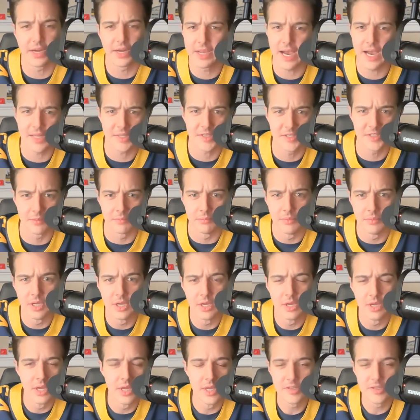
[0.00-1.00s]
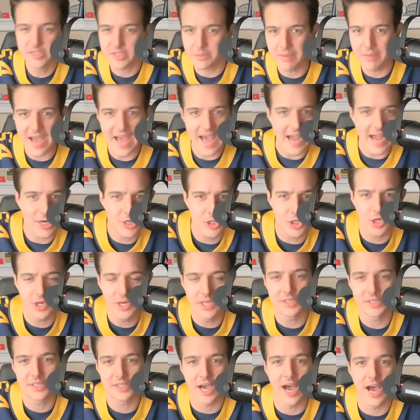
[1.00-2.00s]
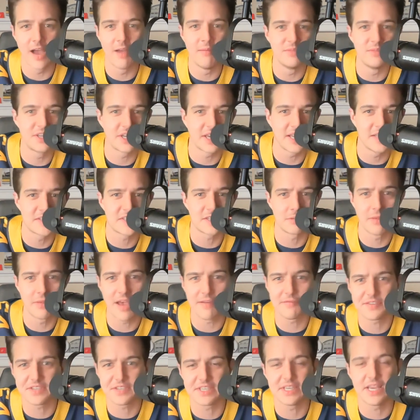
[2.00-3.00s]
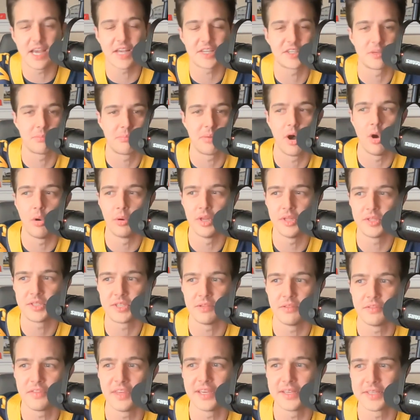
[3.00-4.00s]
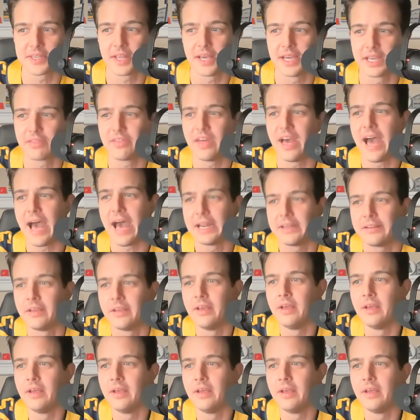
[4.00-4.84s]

Got some action at times against some FCS opponents and things like that.